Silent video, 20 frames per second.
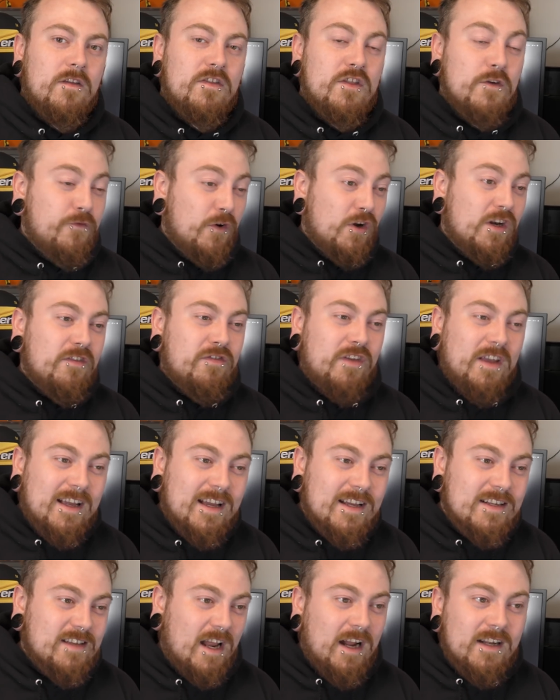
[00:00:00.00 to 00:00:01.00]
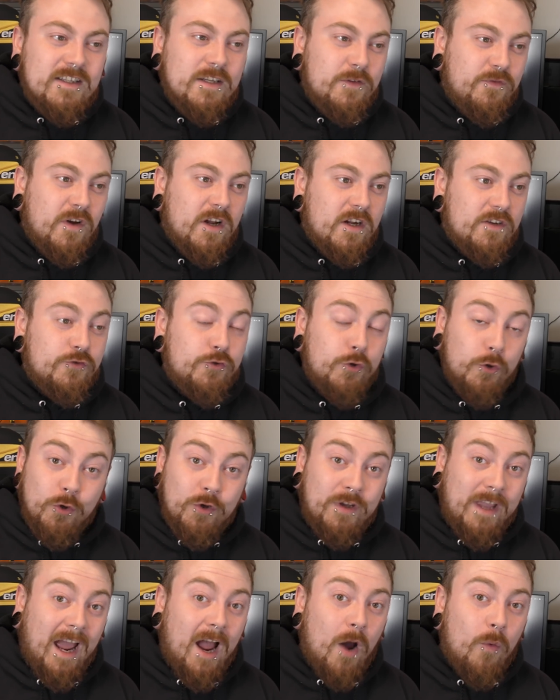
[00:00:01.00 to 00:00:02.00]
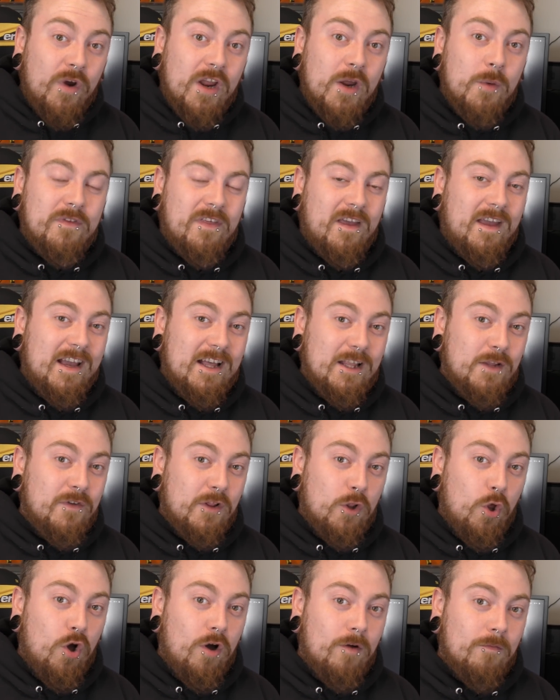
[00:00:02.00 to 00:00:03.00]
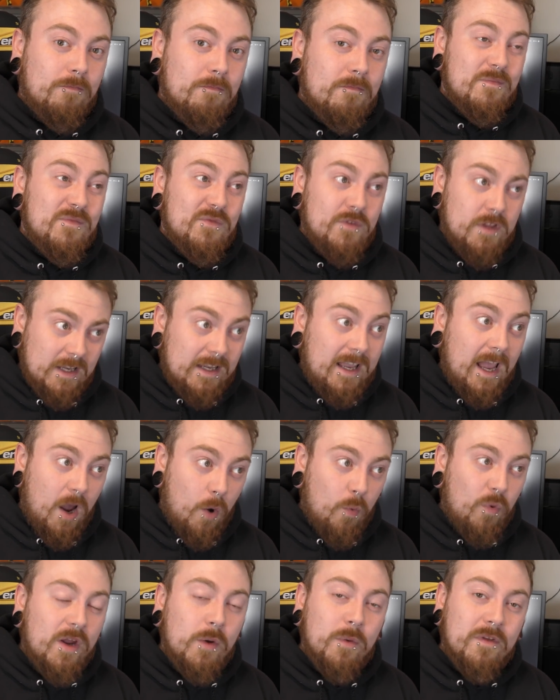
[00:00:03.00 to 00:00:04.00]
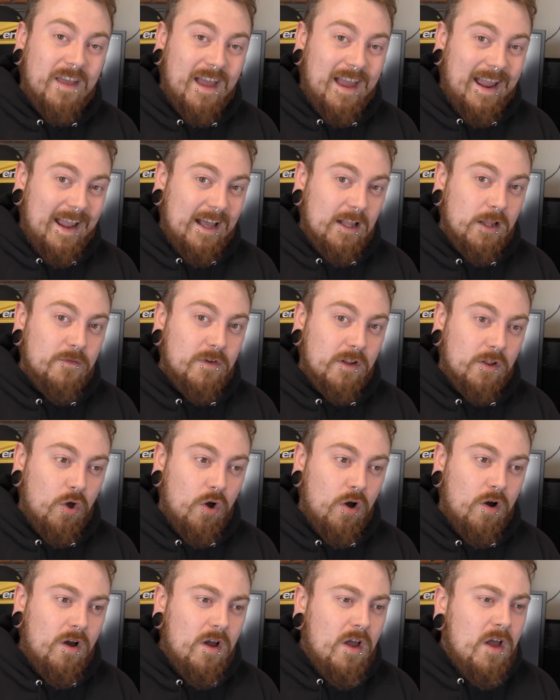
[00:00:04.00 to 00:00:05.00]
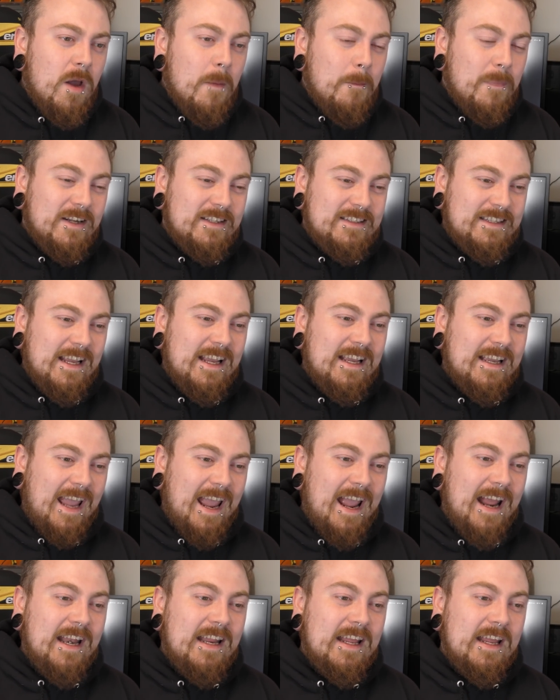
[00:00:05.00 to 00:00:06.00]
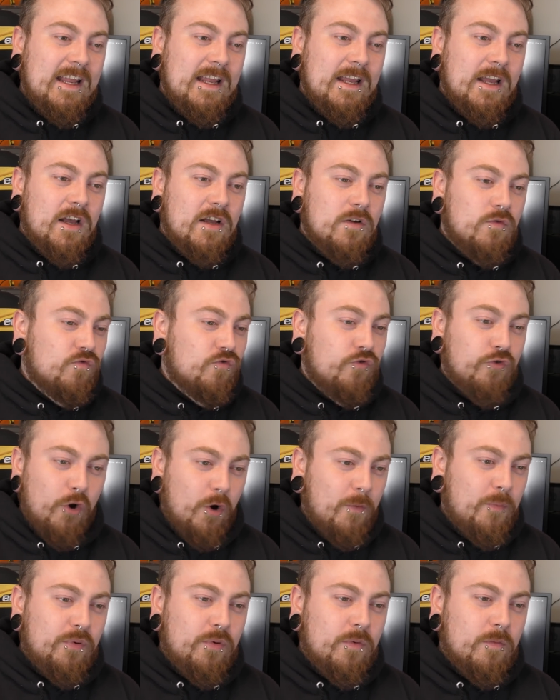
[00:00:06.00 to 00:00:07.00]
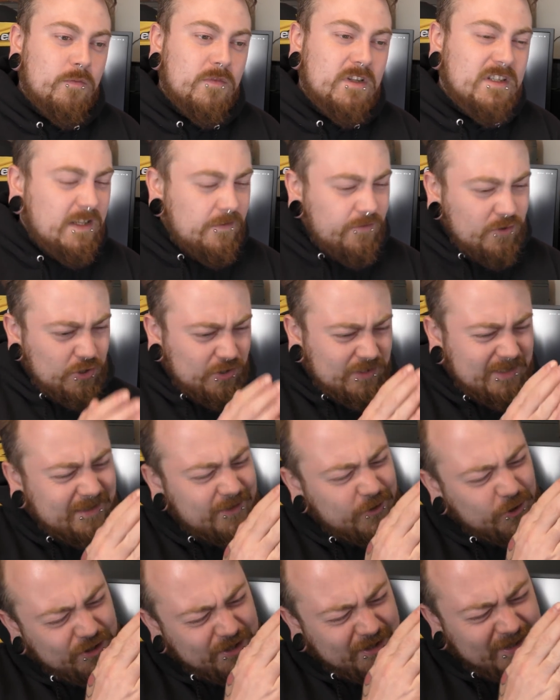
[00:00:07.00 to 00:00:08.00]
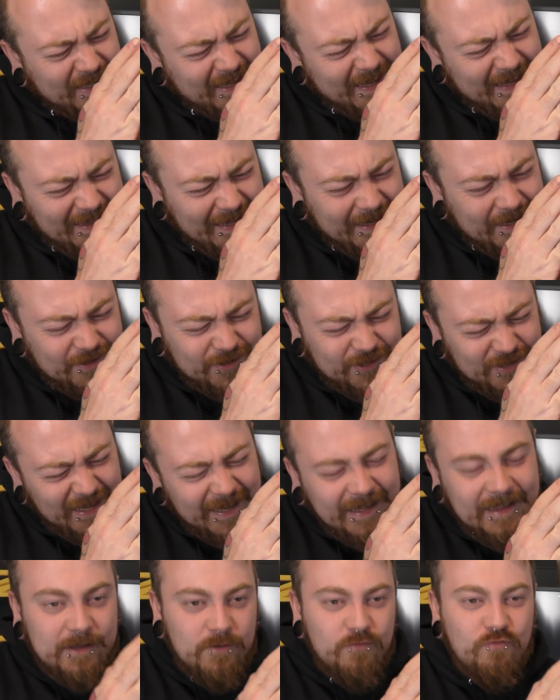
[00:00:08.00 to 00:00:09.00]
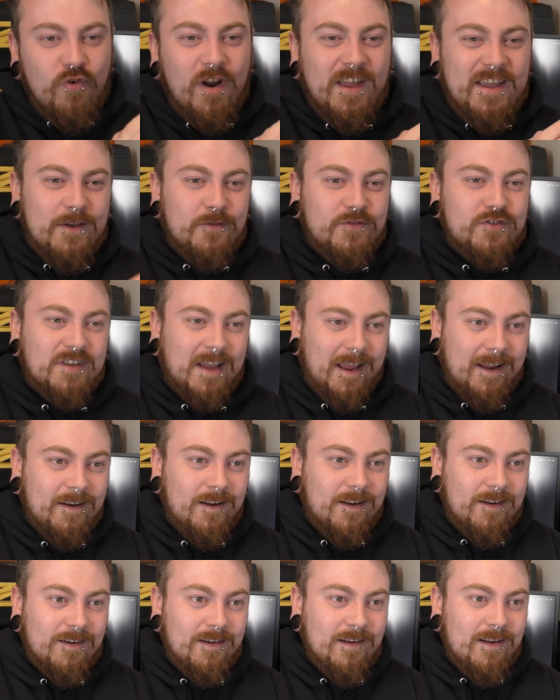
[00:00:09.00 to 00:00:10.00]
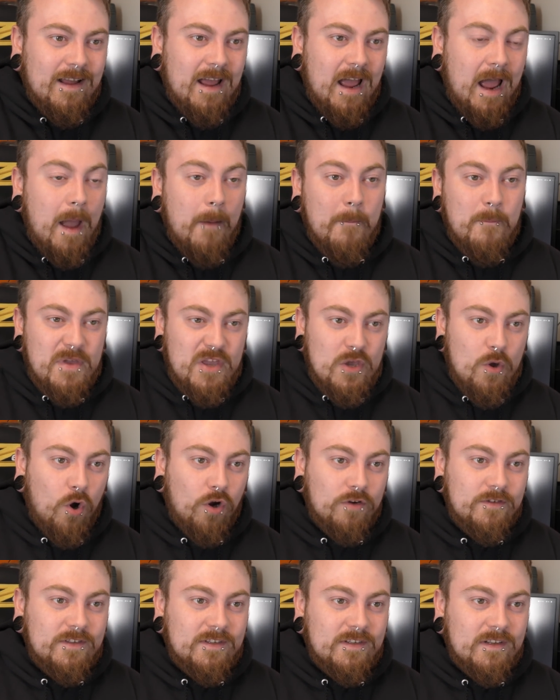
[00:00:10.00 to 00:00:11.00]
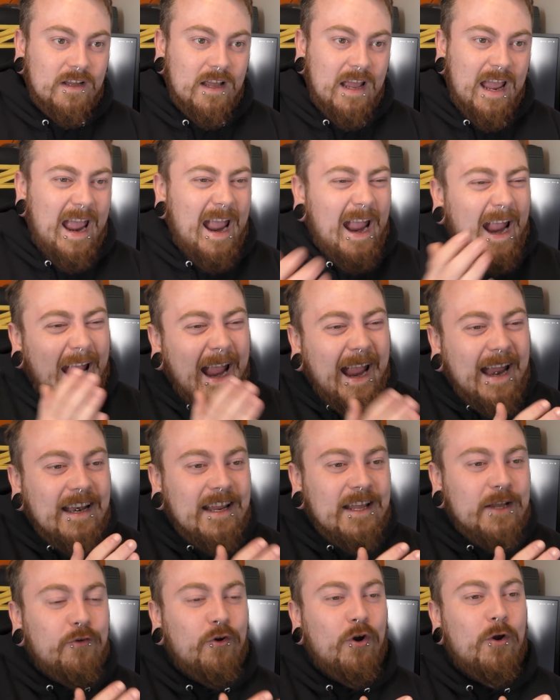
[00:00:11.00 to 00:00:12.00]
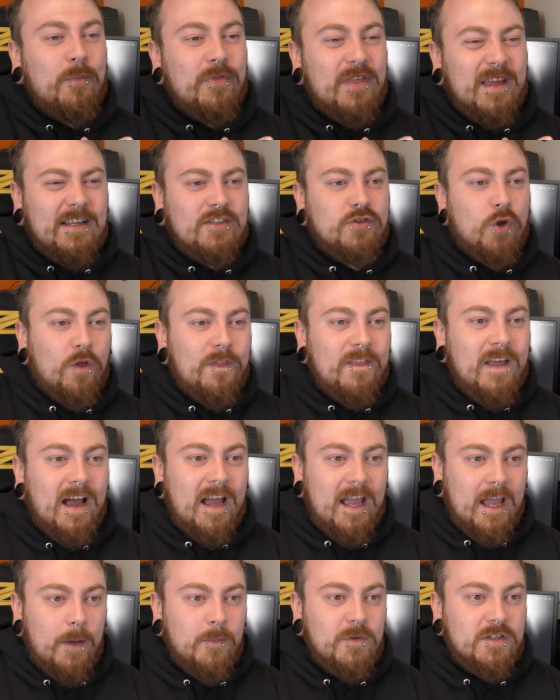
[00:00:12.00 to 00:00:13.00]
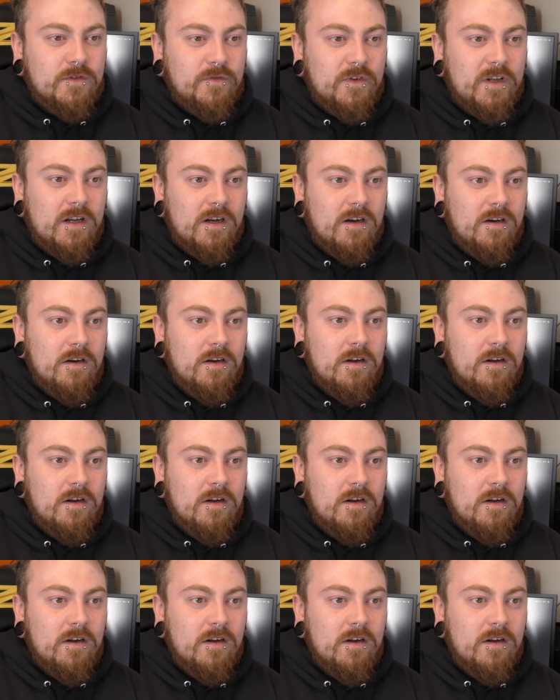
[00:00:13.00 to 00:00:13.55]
The funny thing is, Antifa do get away with a hell of a lot. They get away with a hell of a lot. But take any group that's even just slightly right of centre and beyond, any group that is on that hemisphere,